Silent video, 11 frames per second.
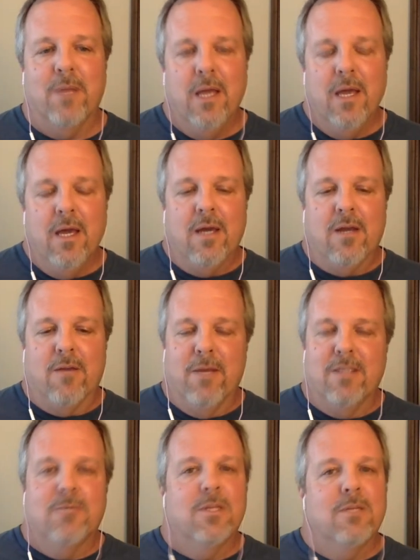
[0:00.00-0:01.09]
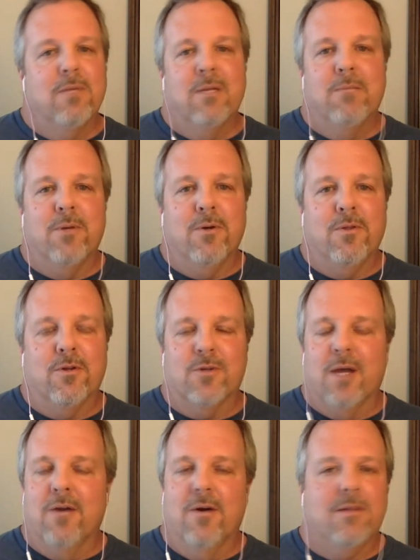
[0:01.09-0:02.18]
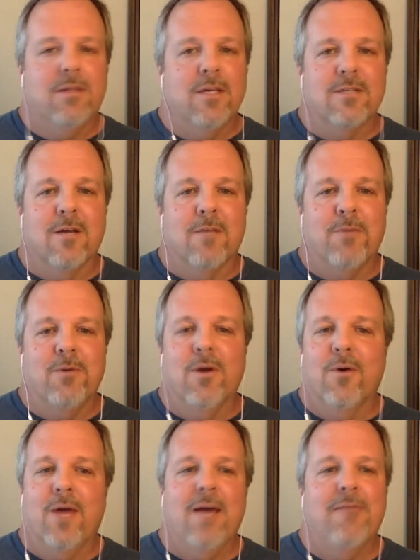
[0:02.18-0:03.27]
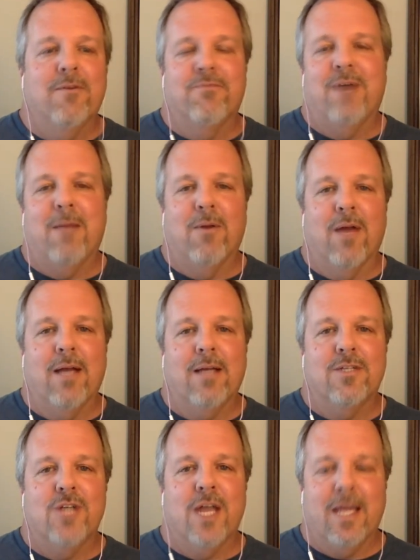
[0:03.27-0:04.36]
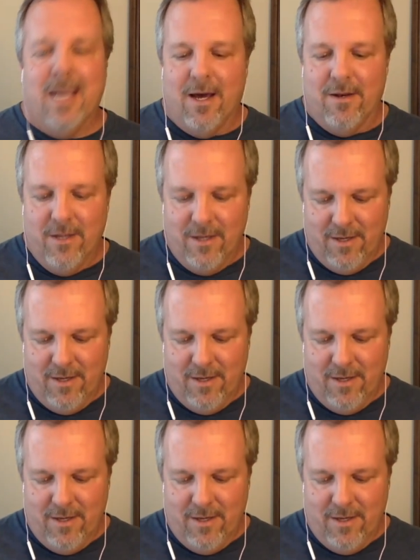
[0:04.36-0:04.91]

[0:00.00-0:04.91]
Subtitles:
But you're messing with them in a booth. You're trying to hook things up. You don't have your fiber light to check it out.